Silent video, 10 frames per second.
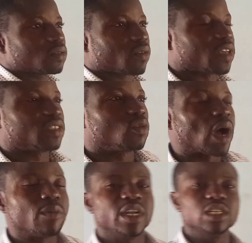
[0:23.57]
reason
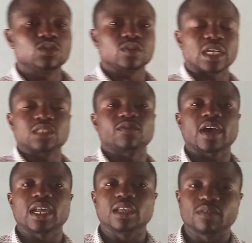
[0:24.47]
why we need to
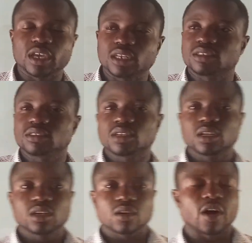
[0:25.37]
classify living
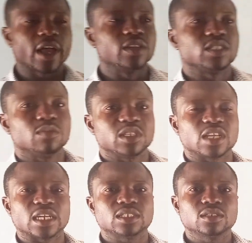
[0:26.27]
organisms is
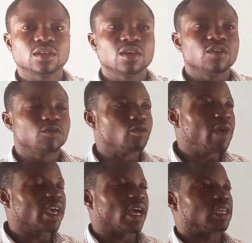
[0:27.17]
that to
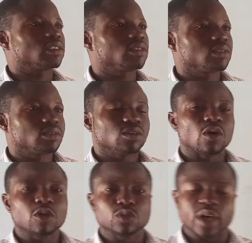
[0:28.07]
make us
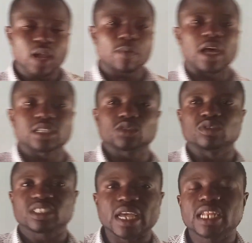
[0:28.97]
or to help us
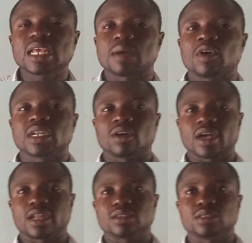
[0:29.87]
to study about the
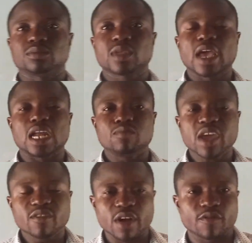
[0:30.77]
organism and
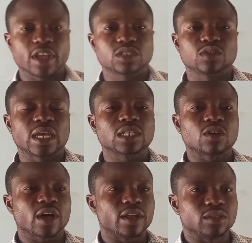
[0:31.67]
make reference to that
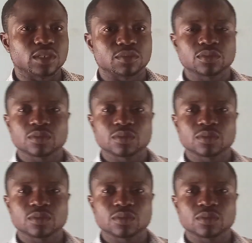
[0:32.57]
organism.